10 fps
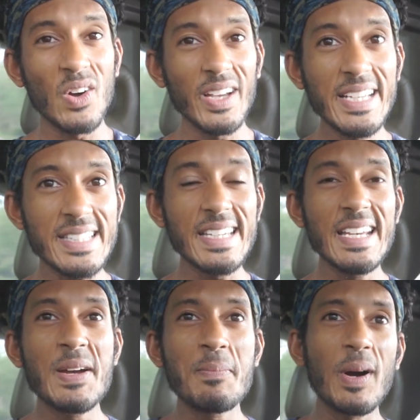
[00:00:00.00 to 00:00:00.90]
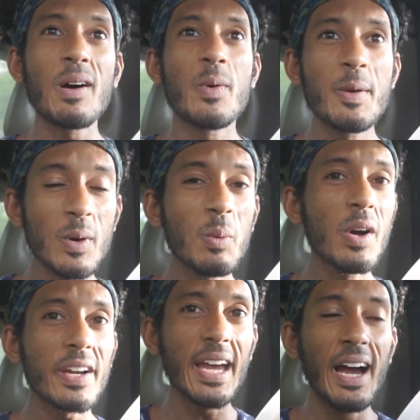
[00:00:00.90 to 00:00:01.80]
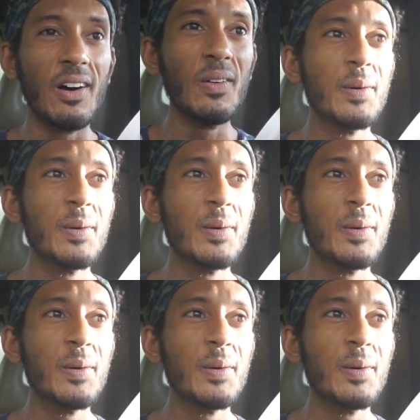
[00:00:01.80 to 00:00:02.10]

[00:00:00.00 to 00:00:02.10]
not easy, but we will work it out.